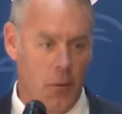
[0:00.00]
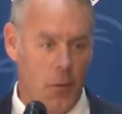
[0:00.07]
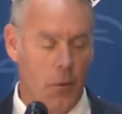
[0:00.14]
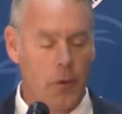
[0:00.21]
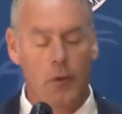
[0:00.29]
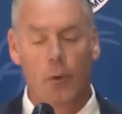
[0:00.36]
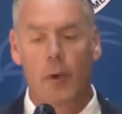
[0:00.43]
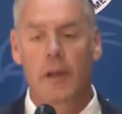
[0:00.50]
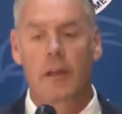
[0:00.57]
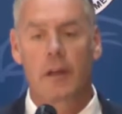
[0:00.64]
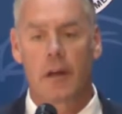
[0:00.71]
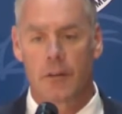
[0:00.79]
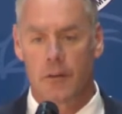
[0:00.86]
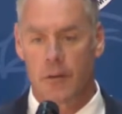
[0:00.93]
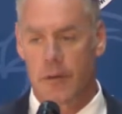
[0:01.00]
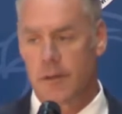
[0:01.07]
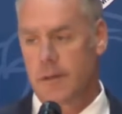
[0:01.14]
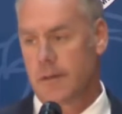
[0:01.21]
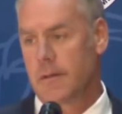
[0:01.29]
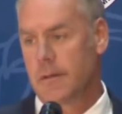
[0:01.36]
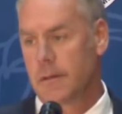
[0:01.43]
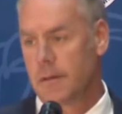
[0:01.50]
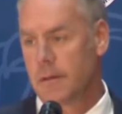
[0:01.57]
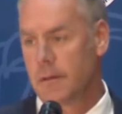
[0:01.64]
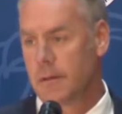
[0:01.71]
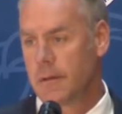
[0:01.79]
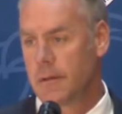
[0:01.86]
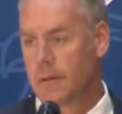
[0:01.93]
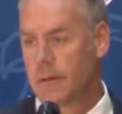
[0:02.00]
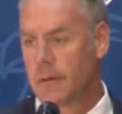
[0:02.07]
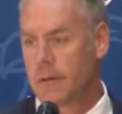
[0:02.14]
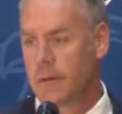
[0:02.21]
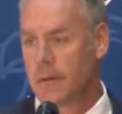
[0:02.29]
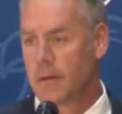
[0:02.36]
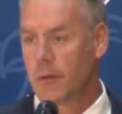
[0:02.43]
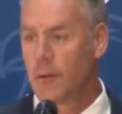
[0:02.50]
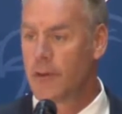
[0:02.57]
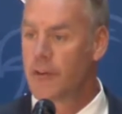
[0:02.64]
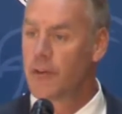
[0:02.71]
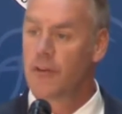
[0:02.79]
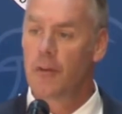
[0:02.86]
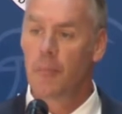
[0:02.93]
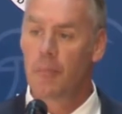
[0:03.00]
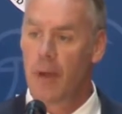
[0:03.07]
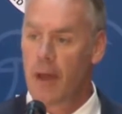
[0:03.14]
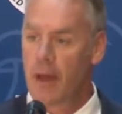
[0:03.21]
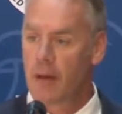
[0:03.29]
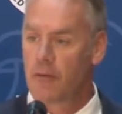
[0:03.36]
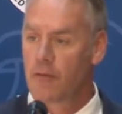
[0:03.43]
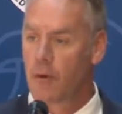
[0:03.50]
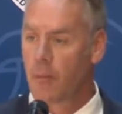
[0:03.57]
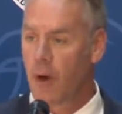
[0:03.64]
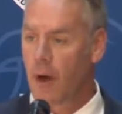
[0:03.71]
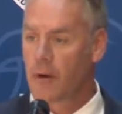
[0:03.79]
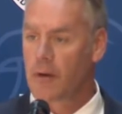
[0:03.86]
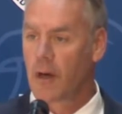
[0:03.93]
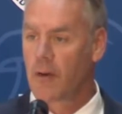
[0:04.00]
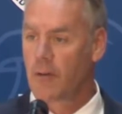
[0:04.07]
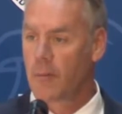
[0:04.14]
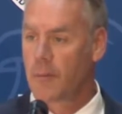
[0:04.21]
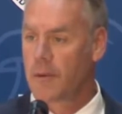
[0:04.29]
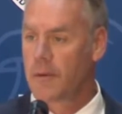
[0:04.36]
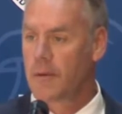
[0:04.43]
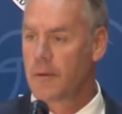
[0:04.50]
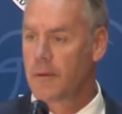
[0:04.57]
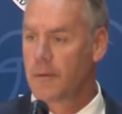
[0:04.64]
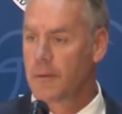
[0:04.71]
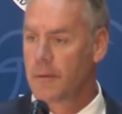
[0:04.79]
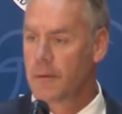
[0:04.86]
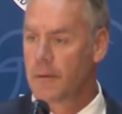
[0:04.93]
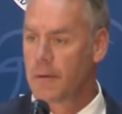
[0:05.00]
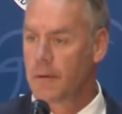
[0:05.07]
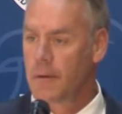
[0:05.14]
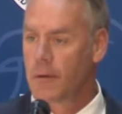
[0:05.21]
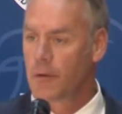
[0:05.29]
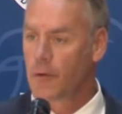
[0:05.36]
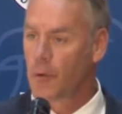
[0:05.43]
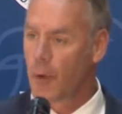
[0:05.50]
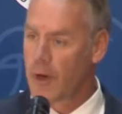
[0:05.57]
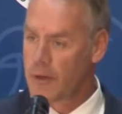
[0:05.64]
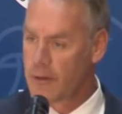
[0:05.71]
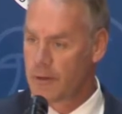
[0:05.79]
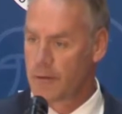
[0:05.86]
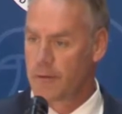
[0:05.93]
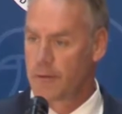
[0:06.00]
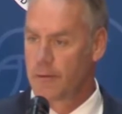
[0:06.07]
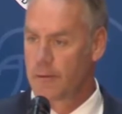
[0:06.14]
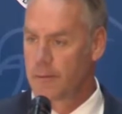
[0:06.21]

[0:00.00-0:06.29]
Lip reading: We're a great country. We should demand from our government greatness.